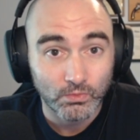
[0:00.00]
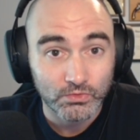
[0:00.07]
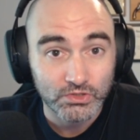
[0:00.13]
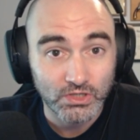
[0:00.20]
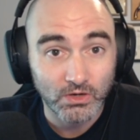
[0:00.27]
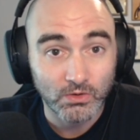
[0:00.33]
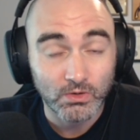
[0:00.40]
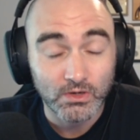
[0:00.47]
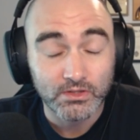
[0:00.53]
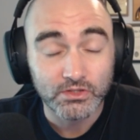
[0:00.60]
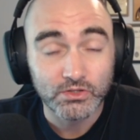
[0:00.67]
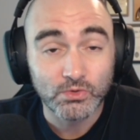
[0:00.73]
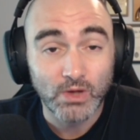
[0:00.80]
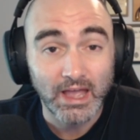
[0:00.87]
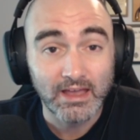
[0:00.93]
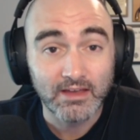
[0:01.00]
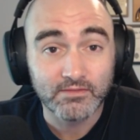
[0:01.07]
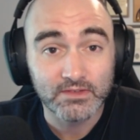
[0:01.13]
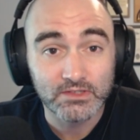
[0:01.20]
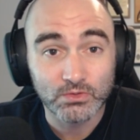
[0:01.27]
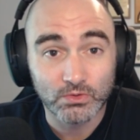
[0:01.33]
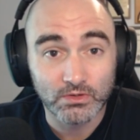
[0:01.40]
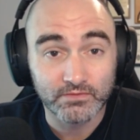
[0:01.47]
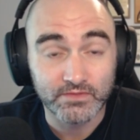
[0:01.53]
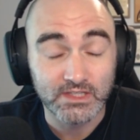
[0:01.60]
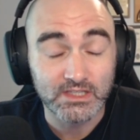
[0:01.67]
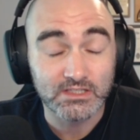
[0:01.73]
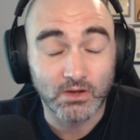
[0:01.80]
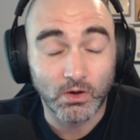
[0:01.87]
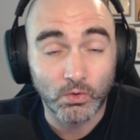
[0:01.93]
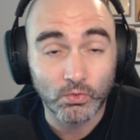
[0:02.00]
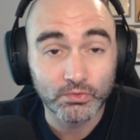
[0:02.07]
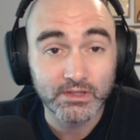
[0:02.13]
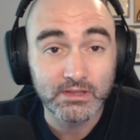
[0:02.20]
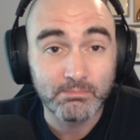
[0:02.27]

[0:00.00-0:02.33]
So you have sort of these only